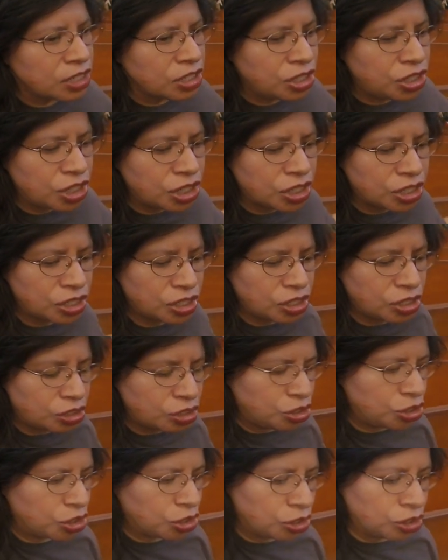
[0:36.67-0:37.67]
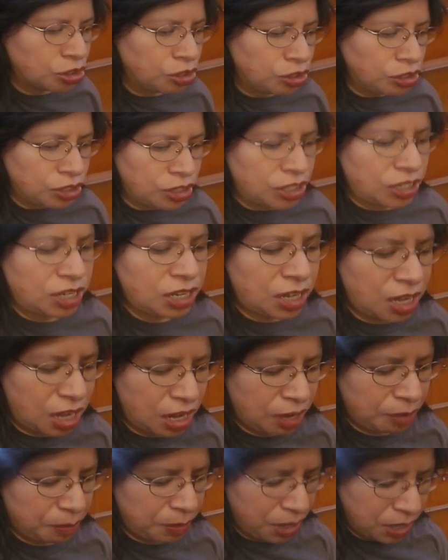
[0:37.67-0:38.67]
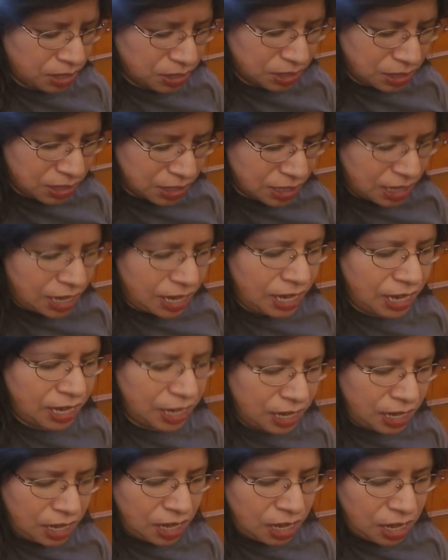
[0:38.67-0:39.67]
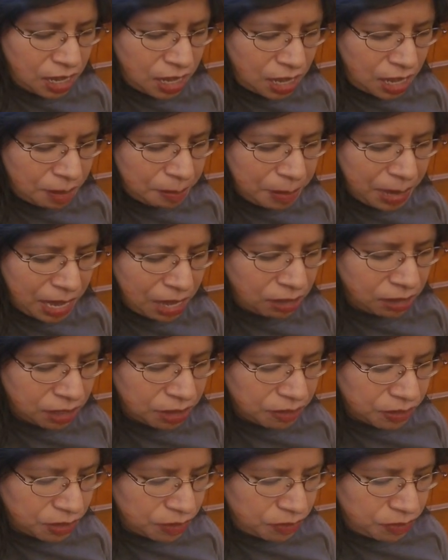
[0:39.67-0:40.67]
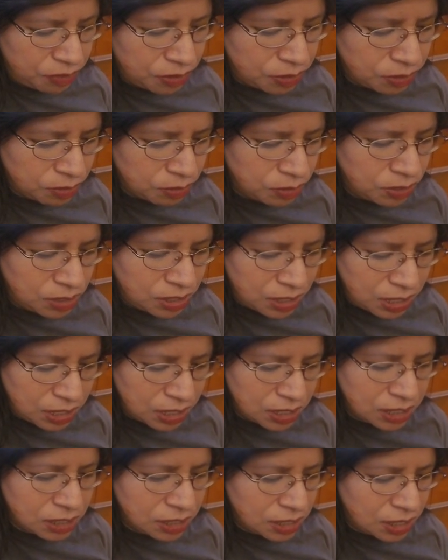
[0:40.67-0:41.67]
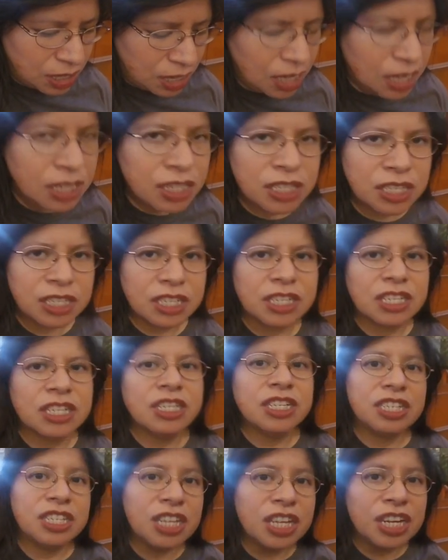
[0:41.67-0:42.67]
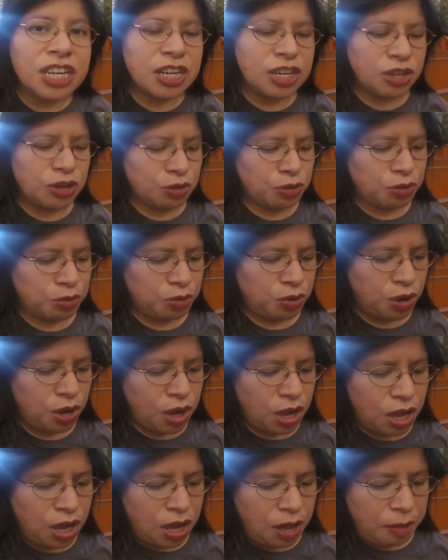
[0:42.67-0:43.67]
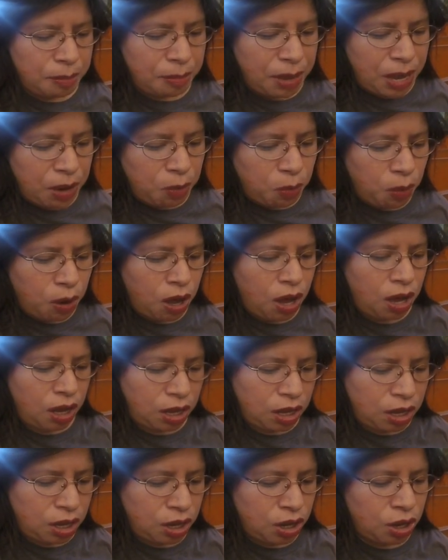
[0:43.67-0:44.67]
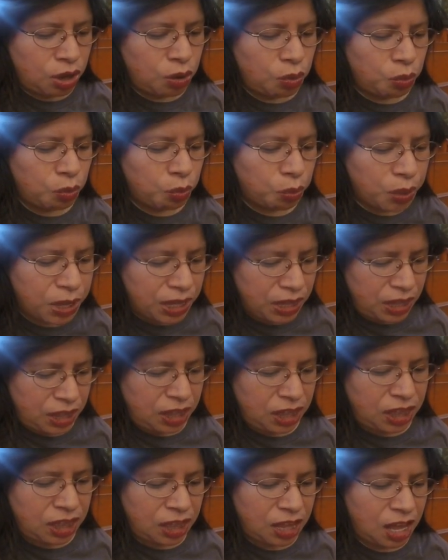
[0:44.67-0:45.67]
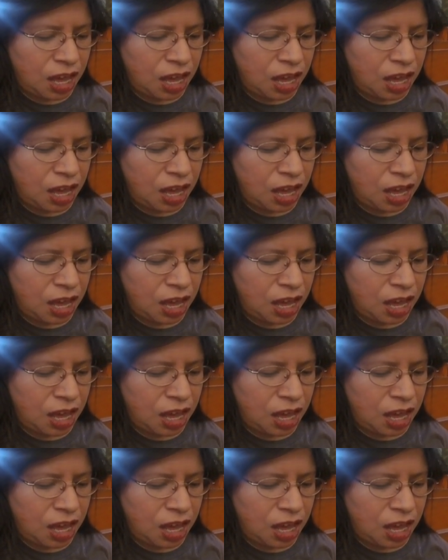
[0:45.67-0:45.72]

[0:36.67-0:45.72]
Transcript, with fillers: just journaled um, on today about Living Foods is to continue my walk with